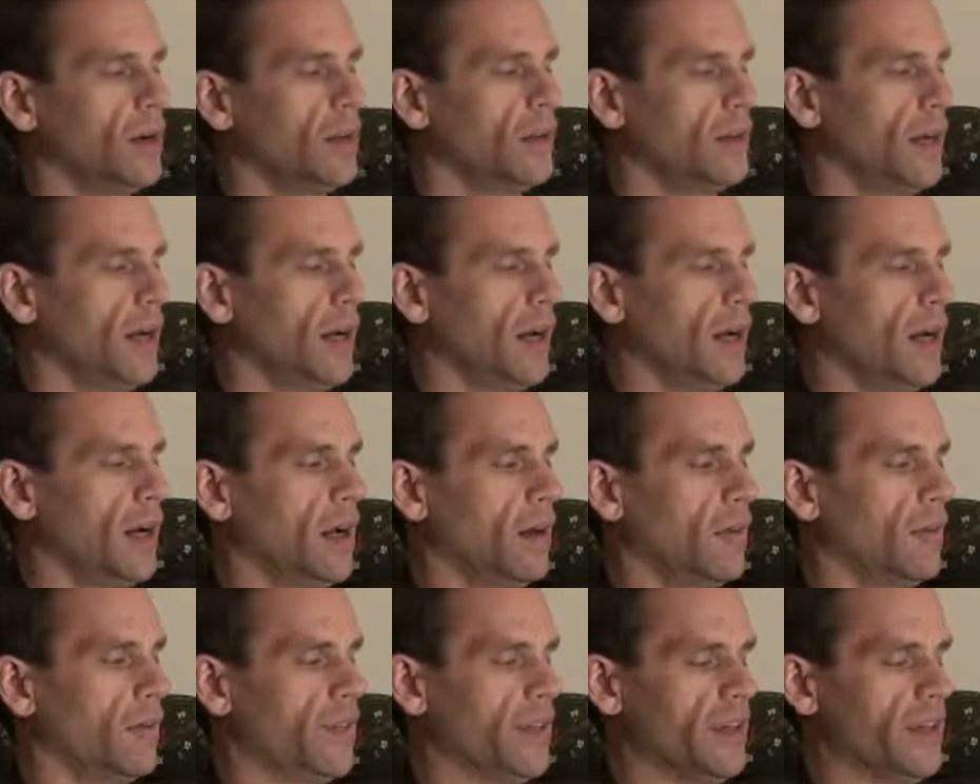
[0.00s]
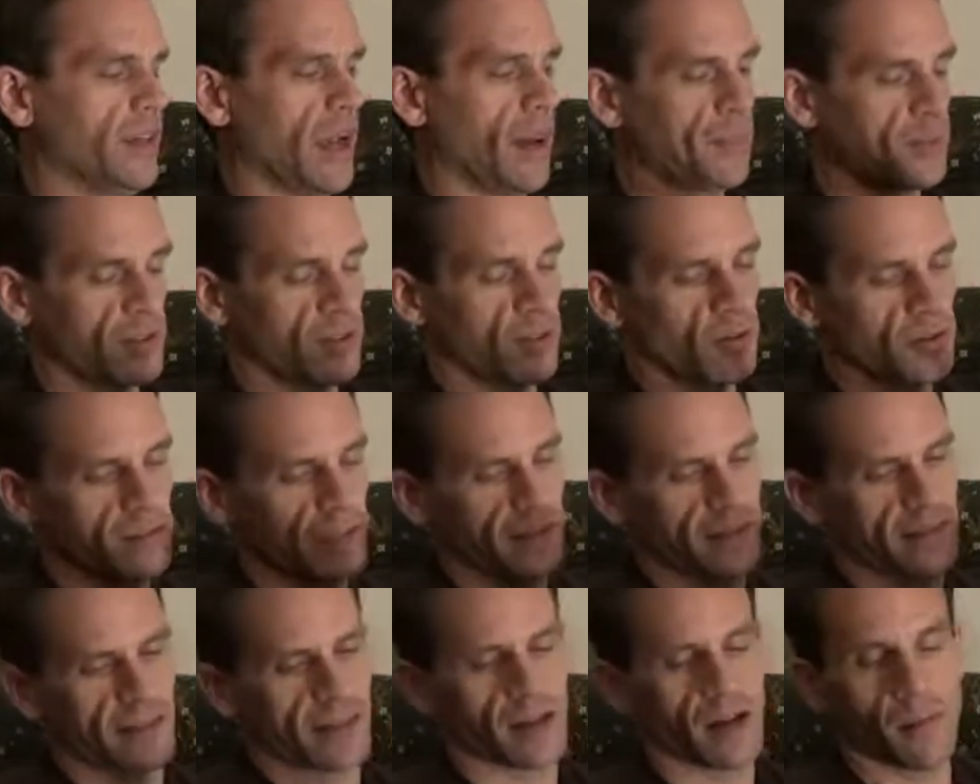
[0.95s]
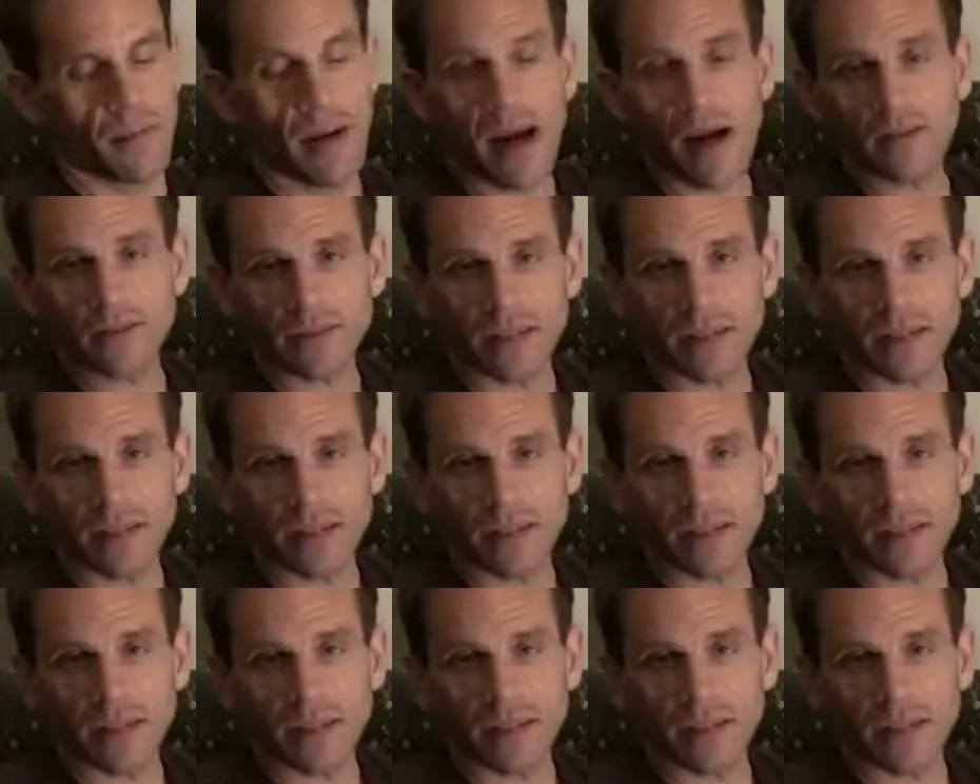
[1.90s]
the episodes as they come out,